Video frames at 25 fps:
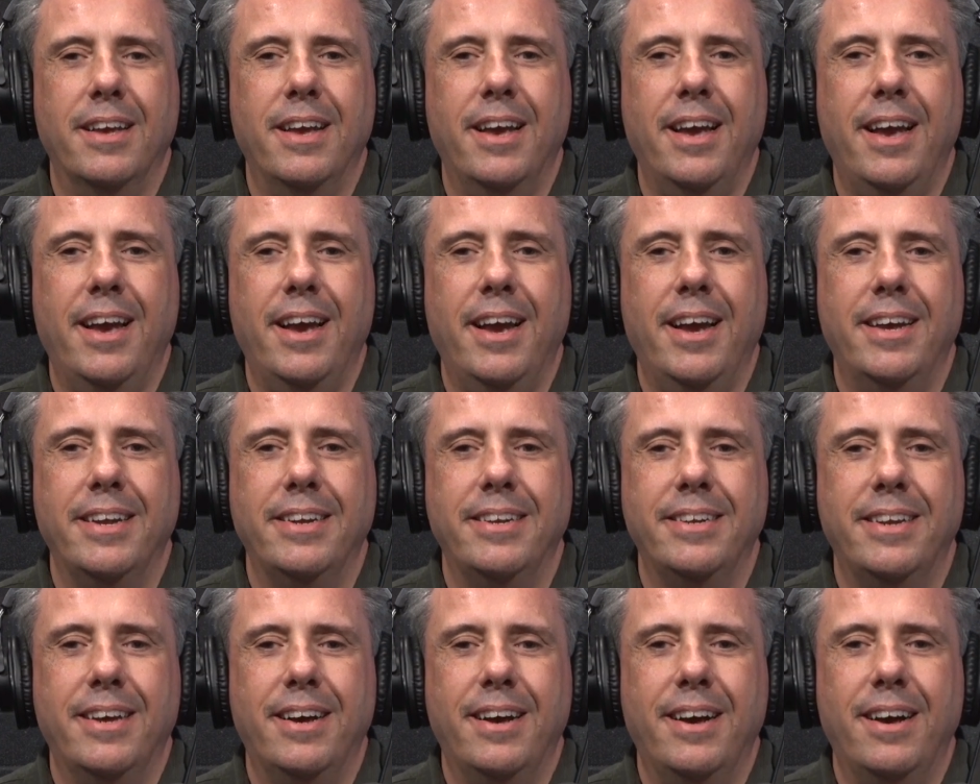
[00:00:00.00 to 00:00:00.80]

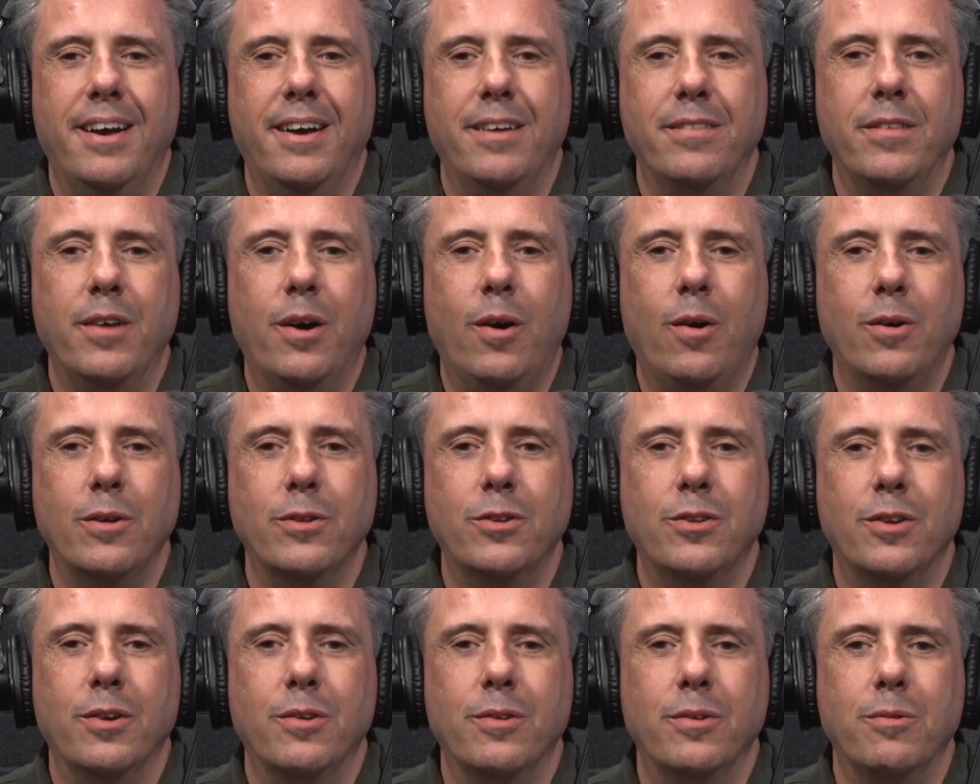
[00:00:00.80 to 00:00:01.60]
And
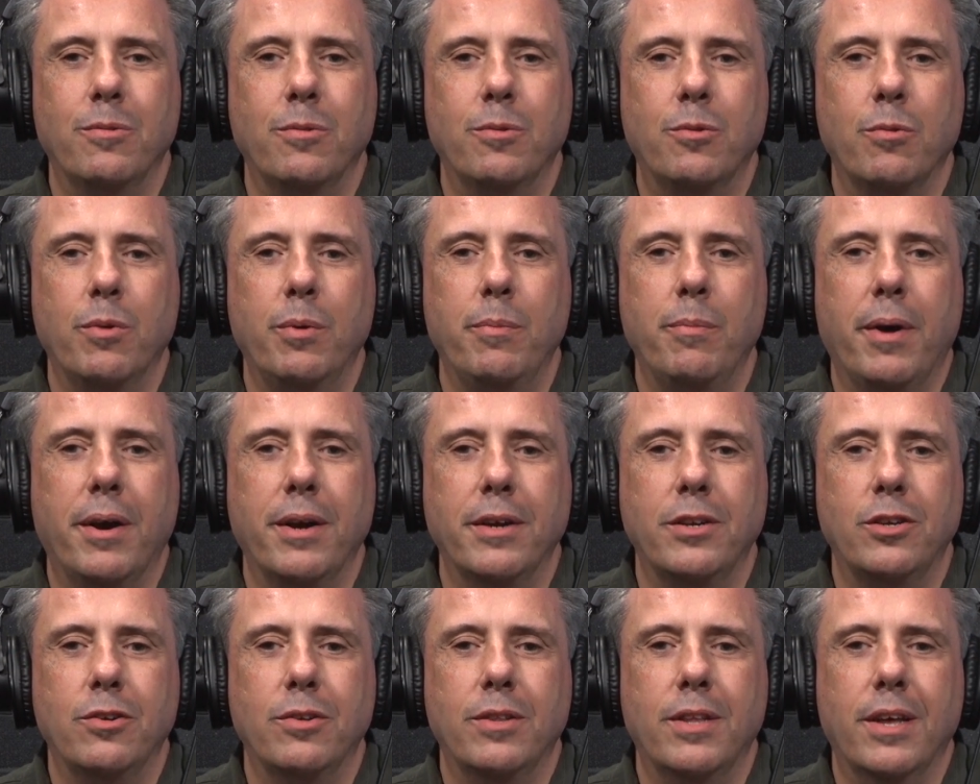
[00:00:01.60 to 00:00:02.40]
also
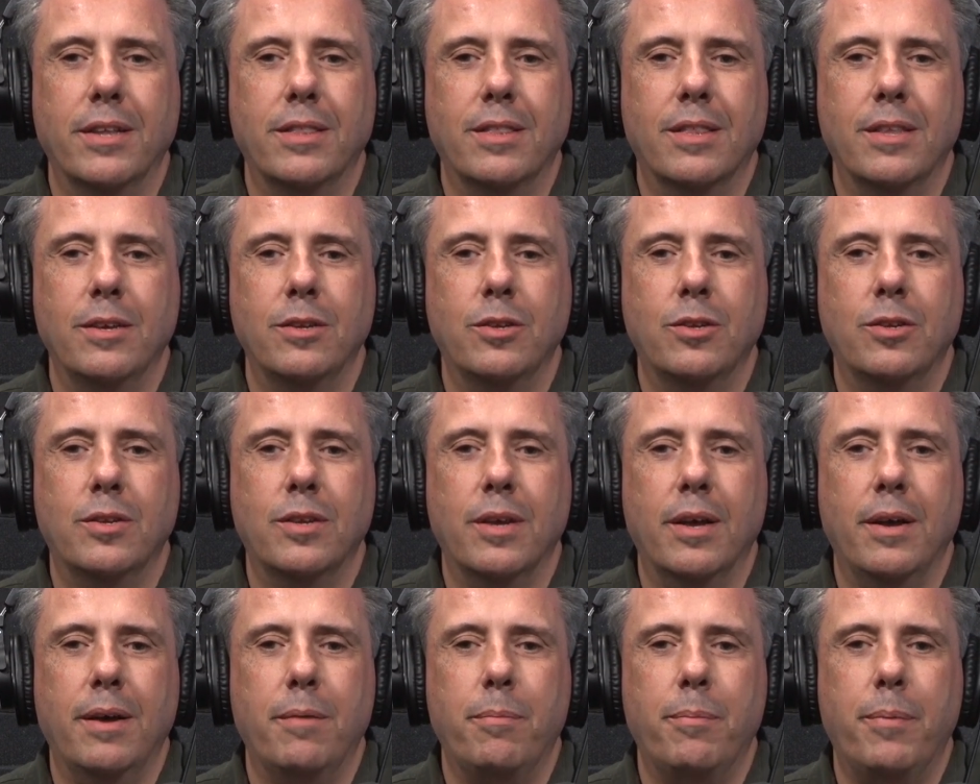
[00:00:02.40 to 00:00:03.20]
remind you that this
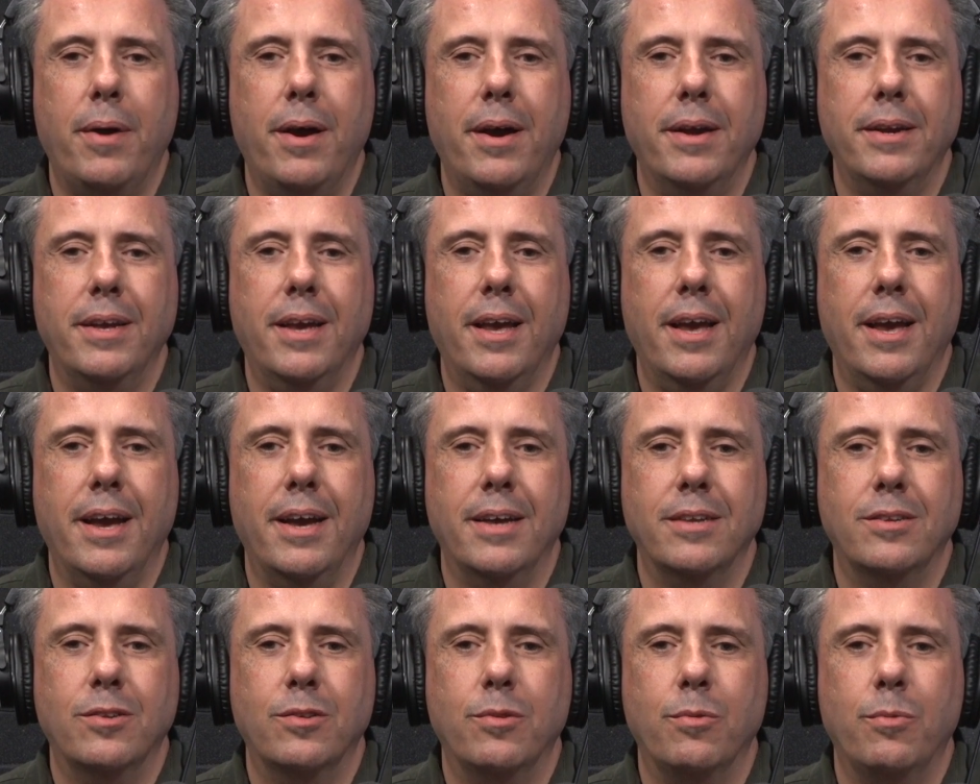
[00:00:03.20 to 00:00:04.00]

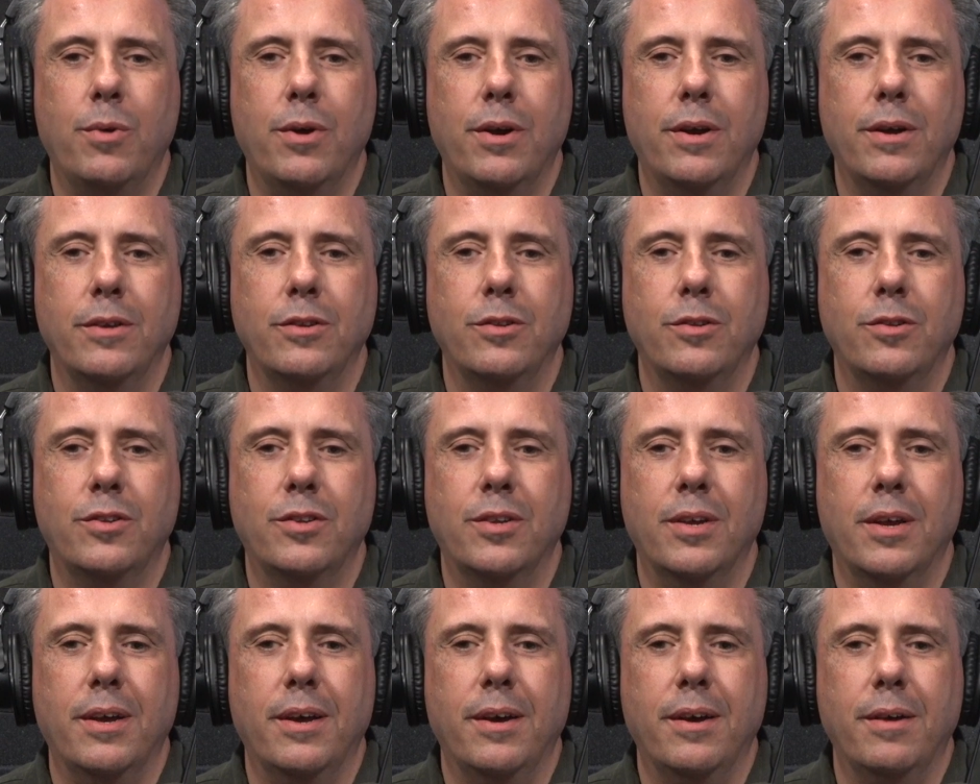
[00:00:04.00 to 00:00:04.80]
podcast was
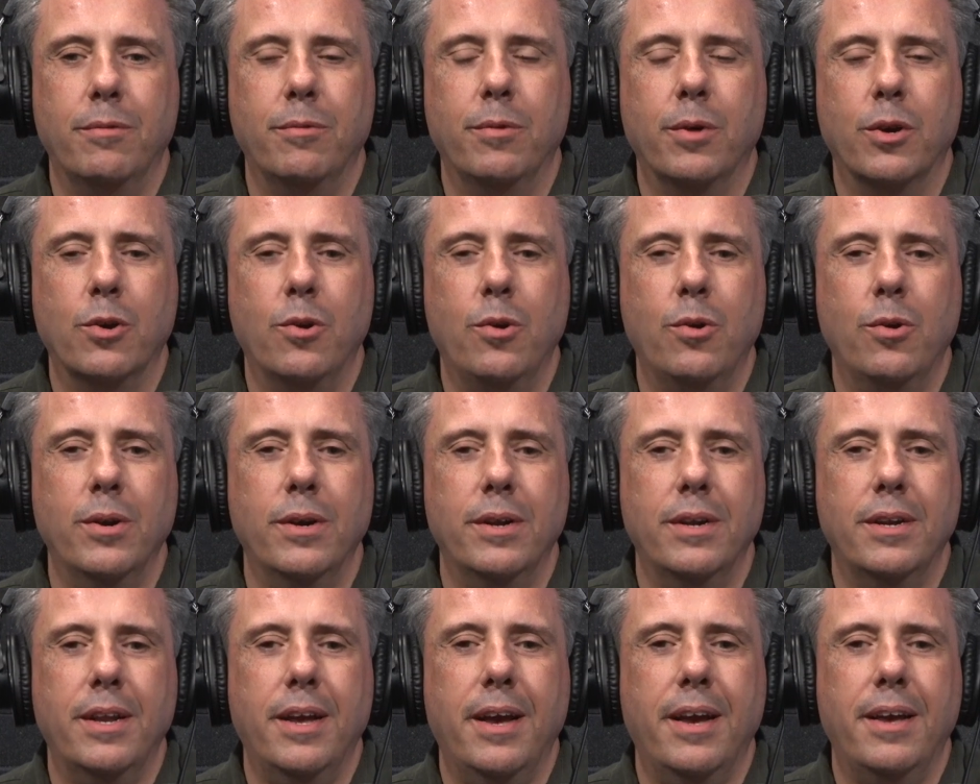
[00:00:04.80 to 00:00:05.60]

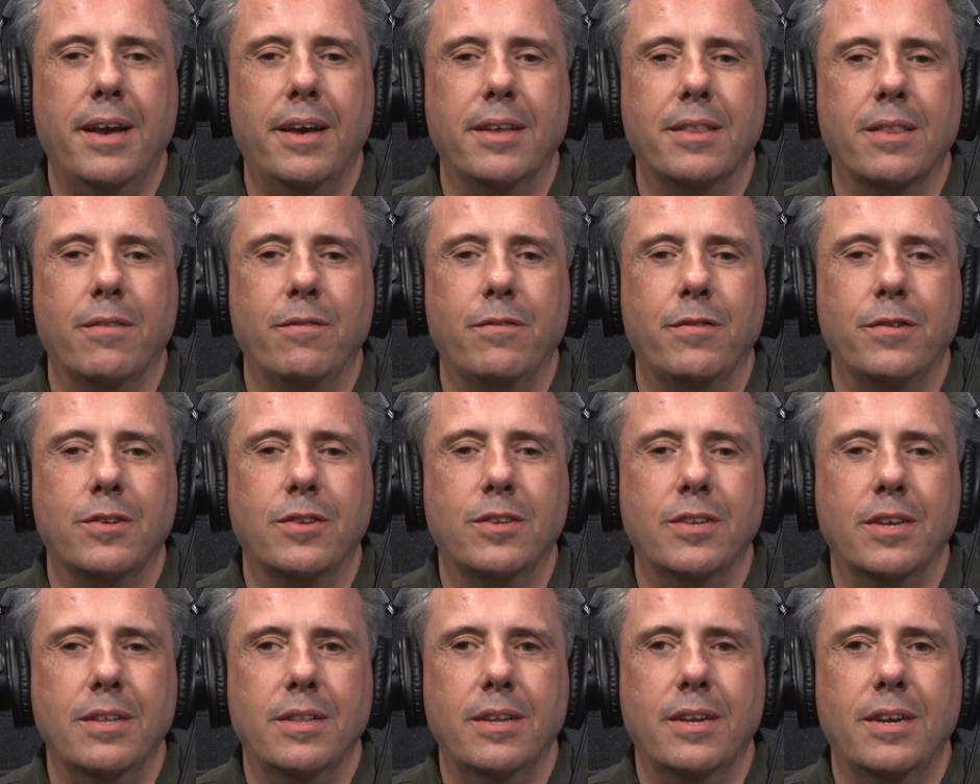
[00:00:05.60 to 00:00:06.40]
recorded at the
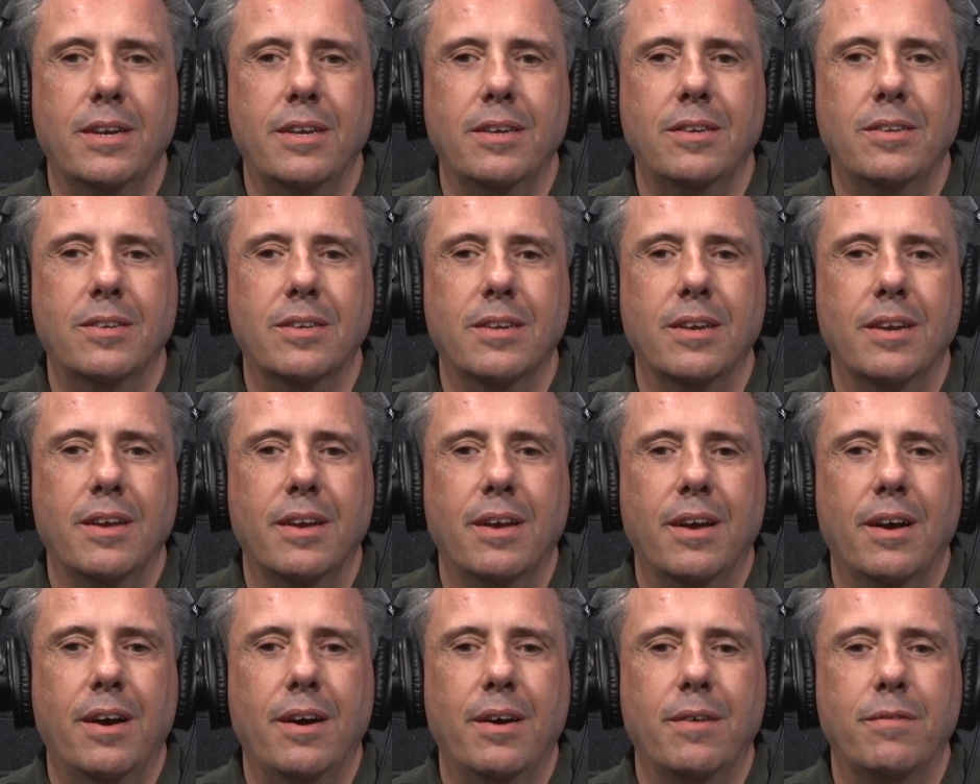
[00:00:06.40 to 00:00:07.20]
facilities
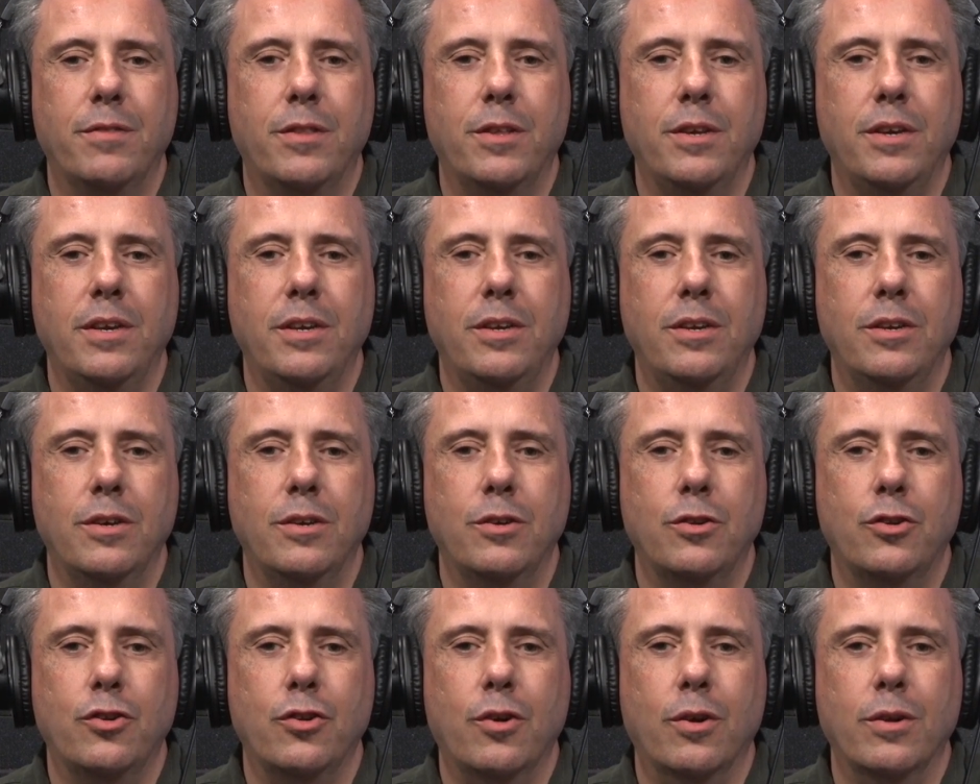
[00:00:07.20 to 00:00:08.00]
of the
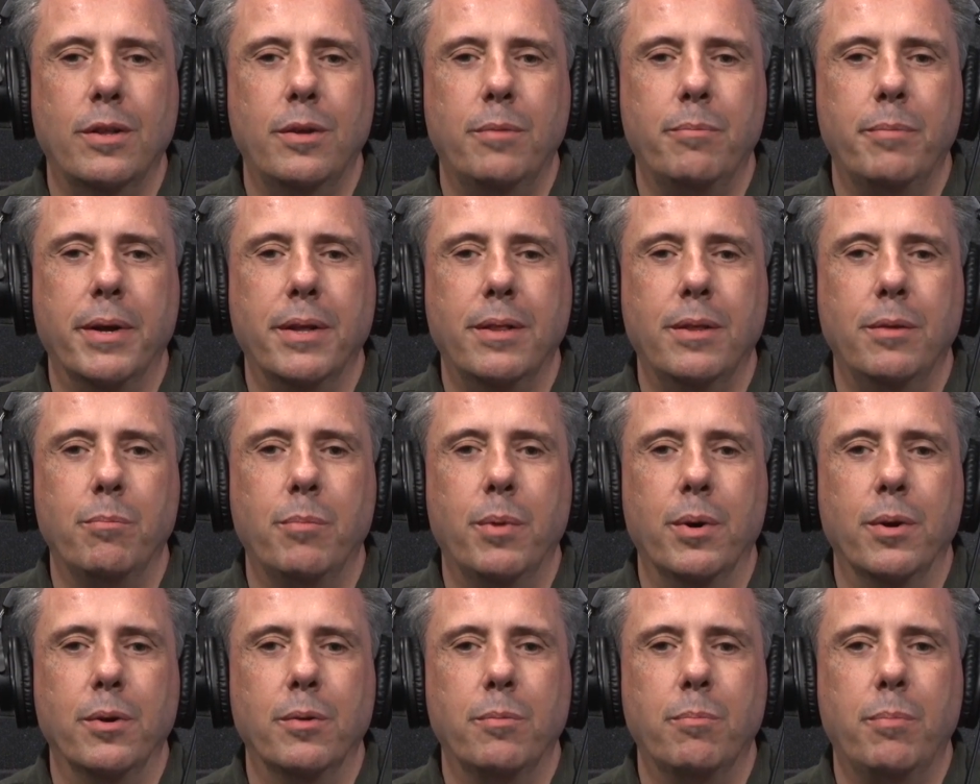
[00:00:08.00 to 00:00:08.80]

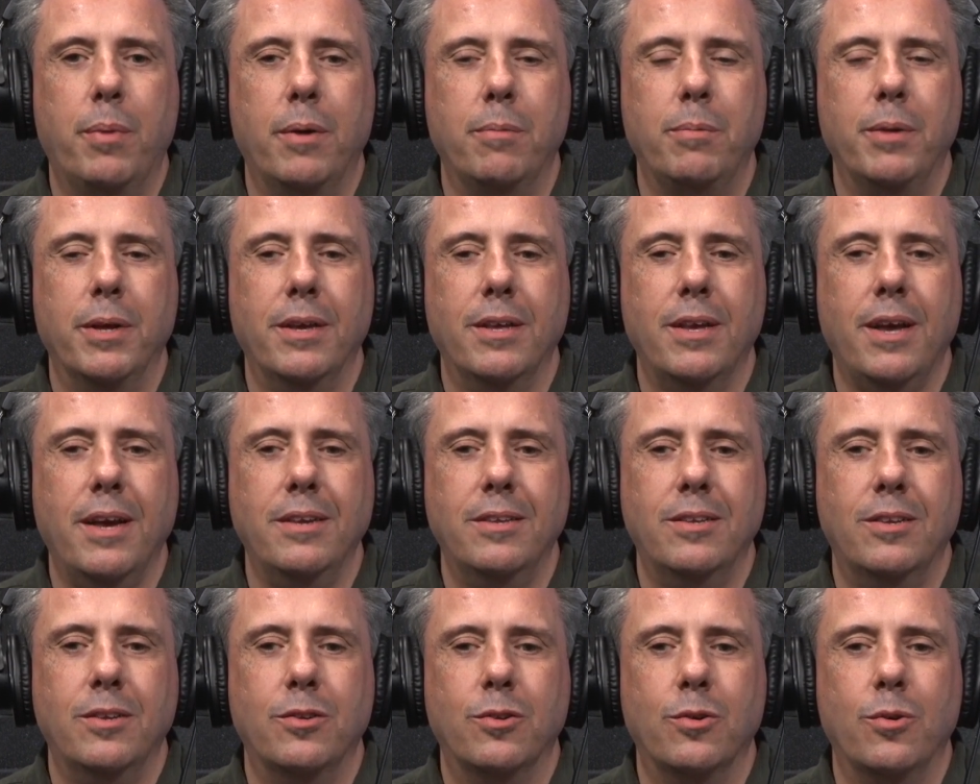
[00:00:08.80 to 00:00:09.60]
Charlotte-Mecklenburg Public
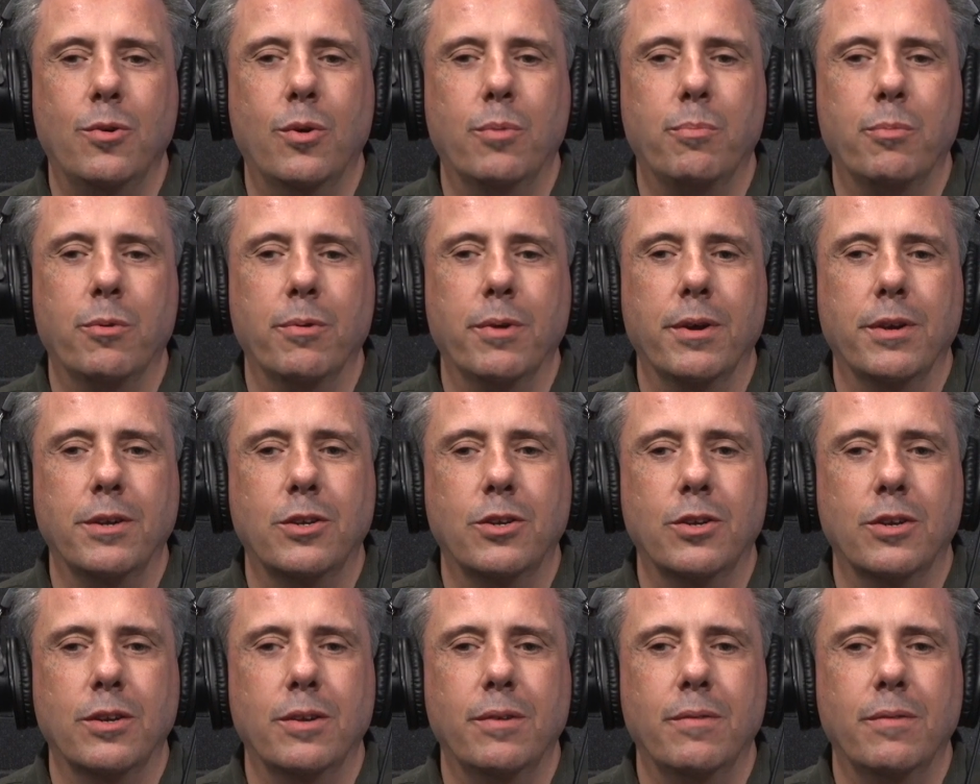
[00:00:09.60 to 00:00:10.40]
Access Corporation.